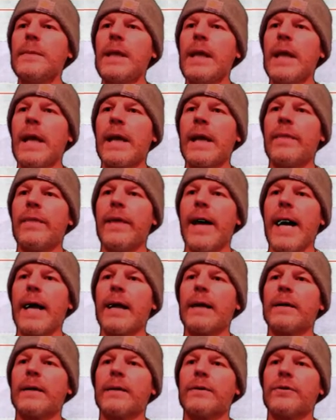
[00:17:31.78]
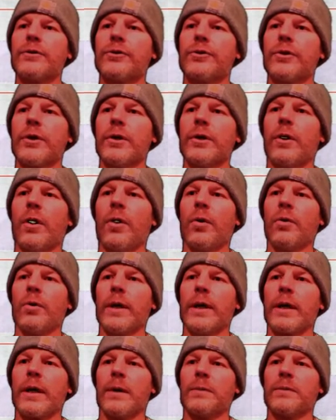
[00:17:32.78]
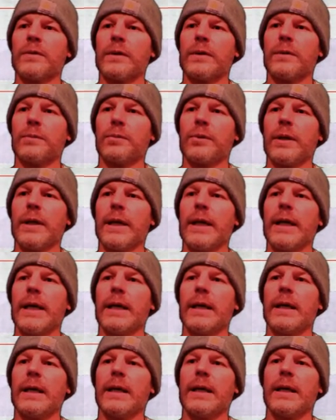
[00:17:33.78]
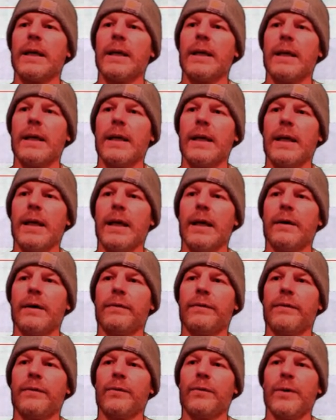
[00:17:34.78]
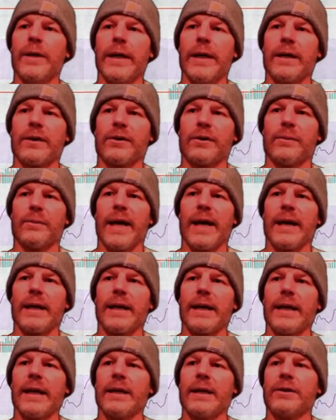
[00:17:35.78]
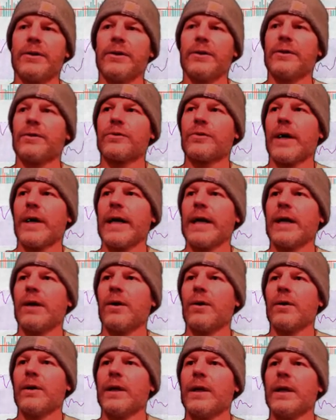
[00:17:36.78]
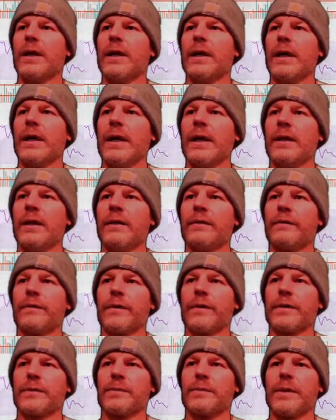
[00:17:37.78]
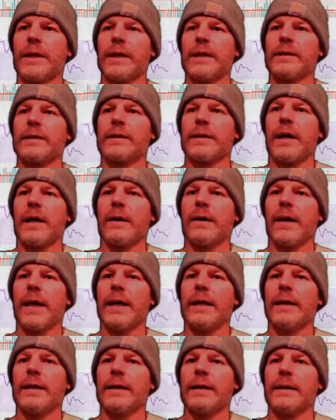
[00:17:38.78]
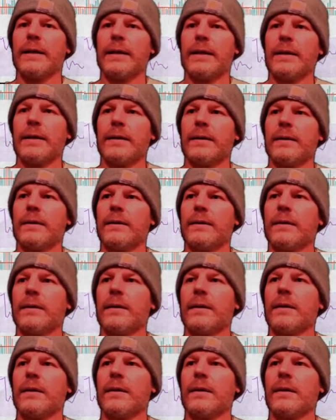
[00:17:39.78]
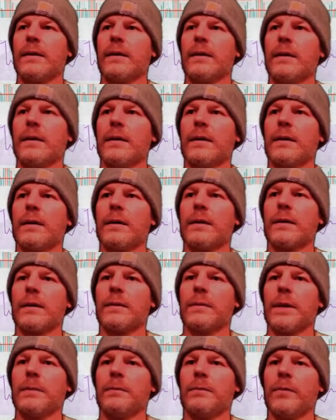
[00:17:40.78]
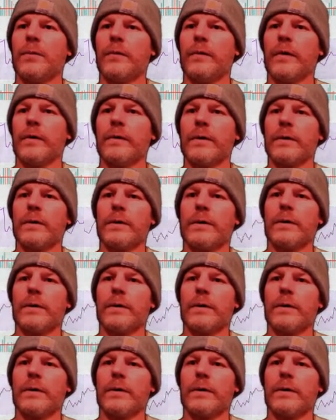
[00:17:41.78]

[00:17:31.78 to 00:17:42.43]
and that should only comes into play if we enter back into the triangle in the first place. All right. Come on, move over.